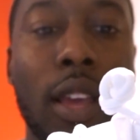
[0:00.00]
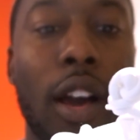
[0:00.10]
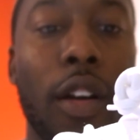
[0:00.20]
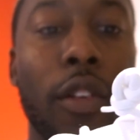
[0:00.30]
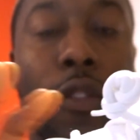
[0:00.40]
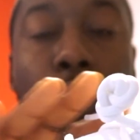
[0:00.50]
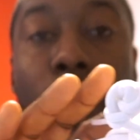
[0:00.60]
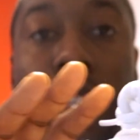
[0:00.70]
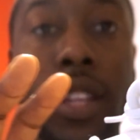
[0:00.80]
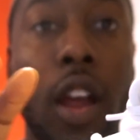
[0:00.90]
Uh, the
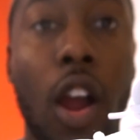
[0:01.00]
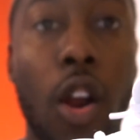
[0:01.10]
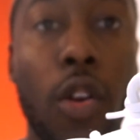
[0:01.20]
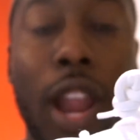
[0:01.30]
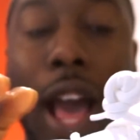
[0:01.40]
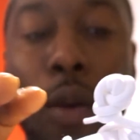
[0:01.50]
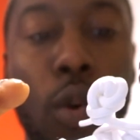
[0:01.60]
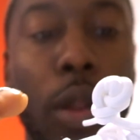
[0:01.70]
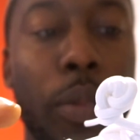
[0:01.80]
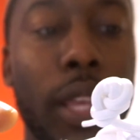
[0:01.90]
freaks are not
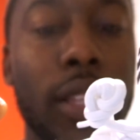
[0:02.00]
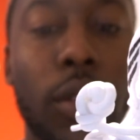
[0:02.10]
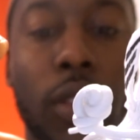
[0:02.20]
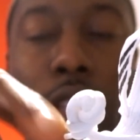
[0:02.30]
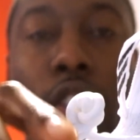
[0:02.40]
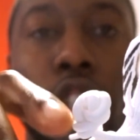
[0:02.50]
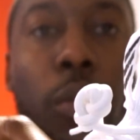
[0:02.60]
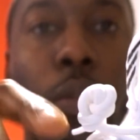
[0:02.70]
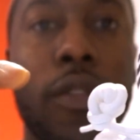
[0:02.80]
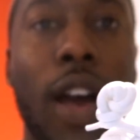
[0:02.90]
one piece, so this
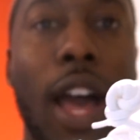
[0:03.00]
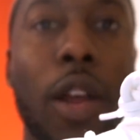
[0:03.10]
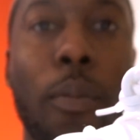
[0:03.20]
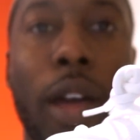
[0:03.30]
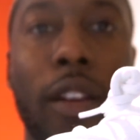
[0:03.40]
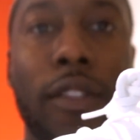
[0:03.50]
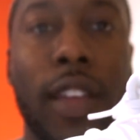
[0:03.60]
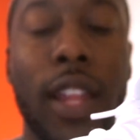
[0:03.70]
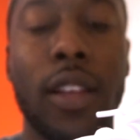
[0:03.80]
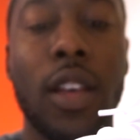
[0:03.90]
should provide a better
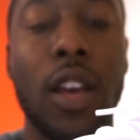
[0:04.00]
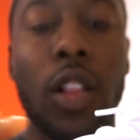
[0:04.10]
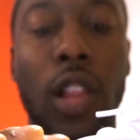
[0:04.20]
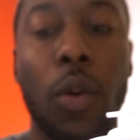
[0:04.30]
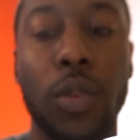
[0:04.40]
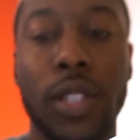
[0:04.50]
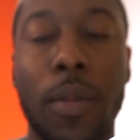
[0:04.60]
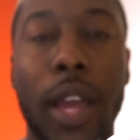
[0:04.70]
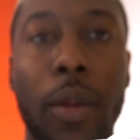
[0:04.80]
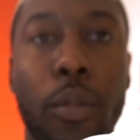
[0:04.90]
fit along with some
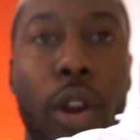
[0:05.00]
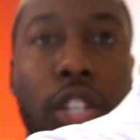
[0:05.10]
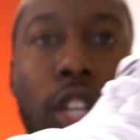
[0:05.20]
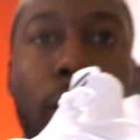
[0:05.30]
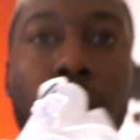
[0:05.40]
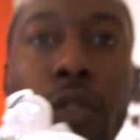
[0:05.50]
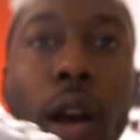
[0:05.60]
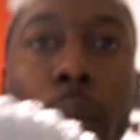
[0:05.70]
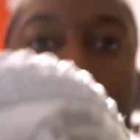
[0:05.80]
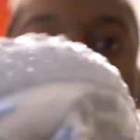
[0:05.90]
of that compression
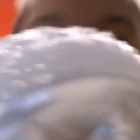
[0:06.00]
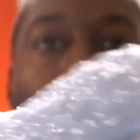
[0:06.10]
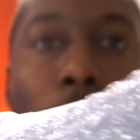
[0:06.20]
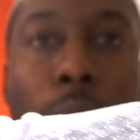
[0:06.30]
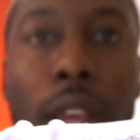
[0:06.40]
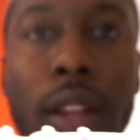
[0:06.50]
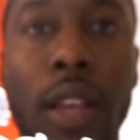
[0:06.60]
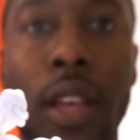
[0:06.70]
from the prime knit.